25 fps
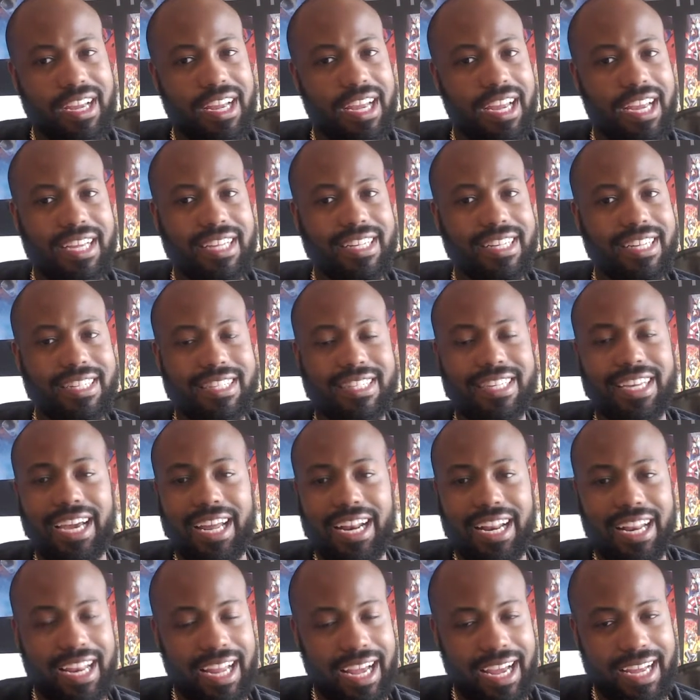it's kind
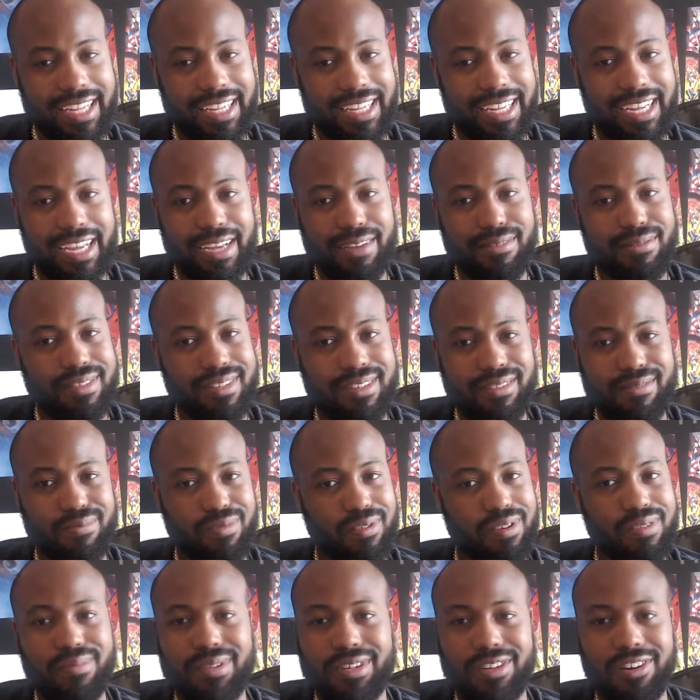of like, yeah, it was
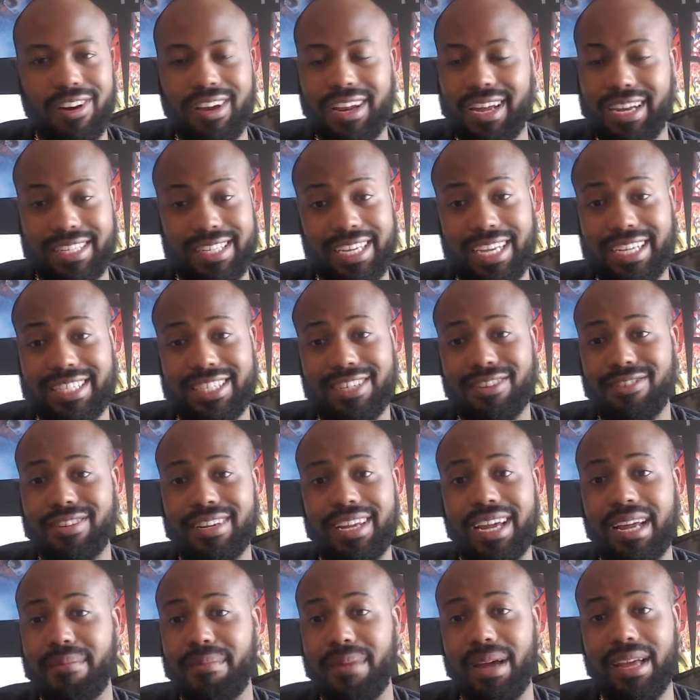pretty much hard. Like I said, I just only
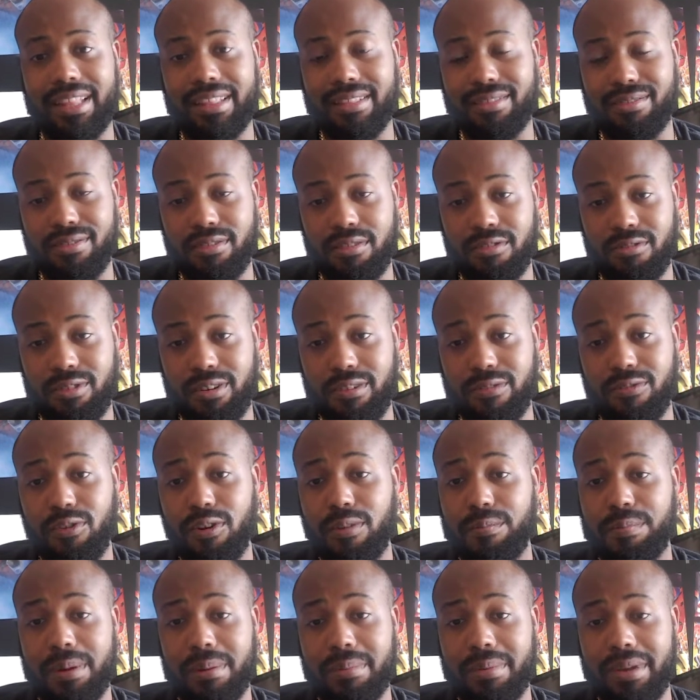name like 3 to 4
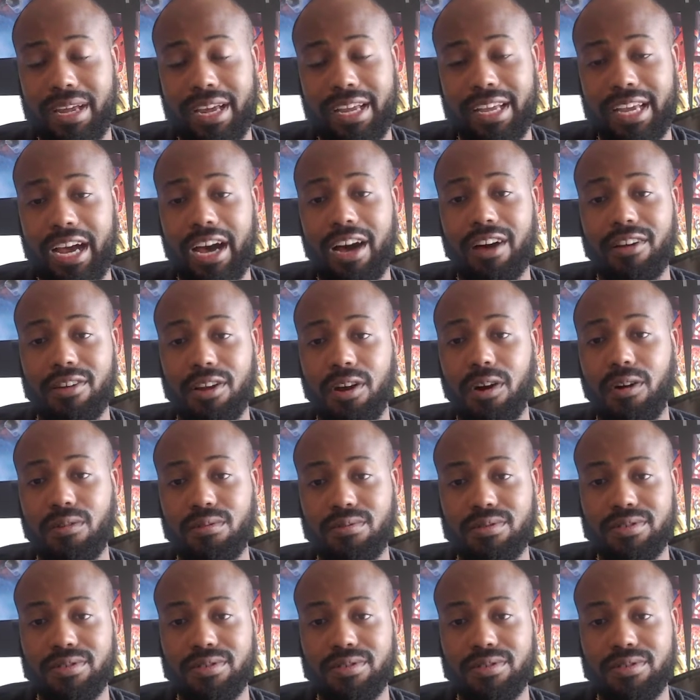people that y'all know.